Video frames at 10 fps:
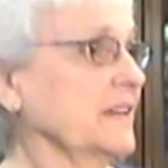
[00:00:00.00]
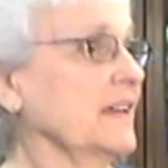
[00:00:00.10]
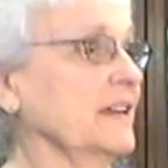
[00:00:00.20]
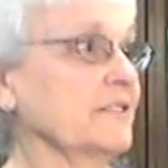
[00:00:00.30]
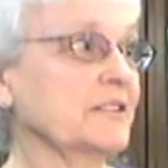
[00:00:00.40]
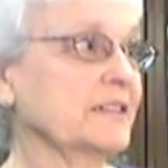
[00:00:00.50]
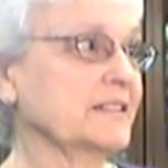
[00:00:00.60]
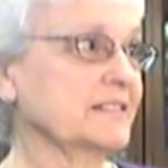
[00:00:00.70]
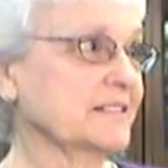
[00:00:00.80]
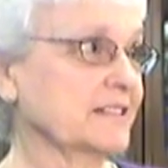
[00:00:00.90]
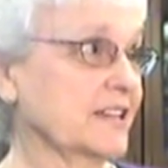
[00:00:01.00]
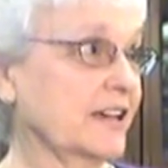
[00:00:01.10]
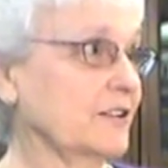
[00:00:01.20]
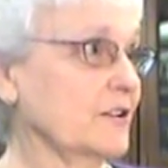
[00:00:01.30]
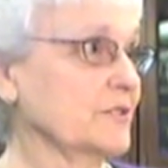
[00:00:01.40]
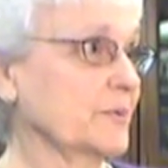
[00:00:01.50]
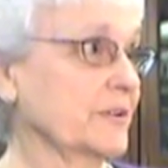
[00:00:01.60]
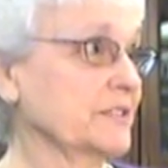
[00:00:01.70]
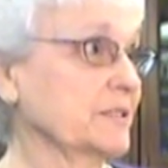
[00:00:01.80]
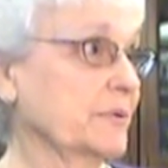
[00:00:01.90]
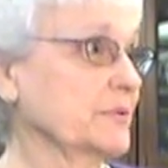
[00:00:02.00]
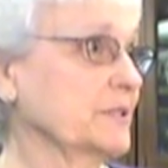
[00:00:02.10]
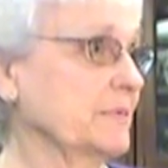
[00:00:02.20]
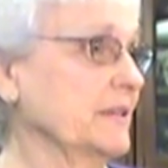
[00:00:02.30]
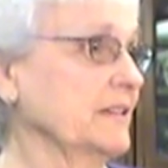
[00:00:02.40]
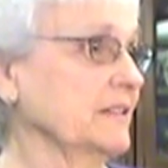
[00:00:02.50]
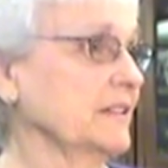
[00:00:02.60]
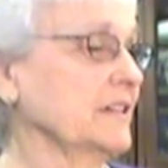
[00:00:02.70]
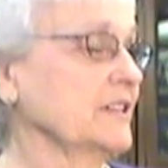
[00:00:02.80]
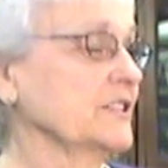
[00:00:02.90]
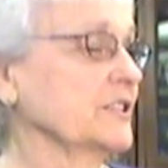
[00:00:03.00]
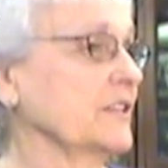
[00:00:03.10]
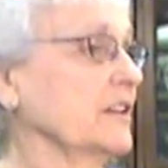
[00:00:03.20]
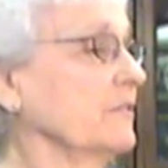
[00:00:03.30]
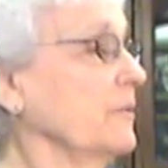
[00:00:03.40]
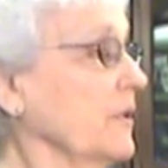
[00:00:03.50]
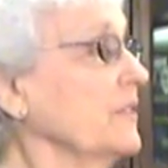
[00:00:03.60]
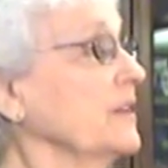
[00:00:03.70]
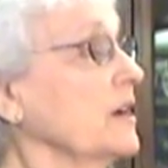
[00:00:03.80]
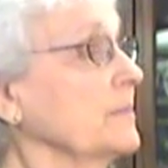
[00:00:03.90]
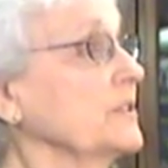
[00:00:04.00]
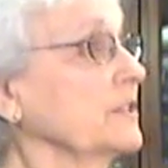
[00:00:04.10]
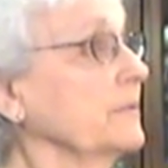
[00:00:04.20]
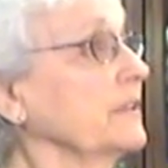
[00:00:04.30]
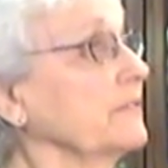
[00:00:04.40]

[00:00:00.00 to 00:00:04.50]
and everything is cataloged where it's supposed to be, so that if we want the object, we can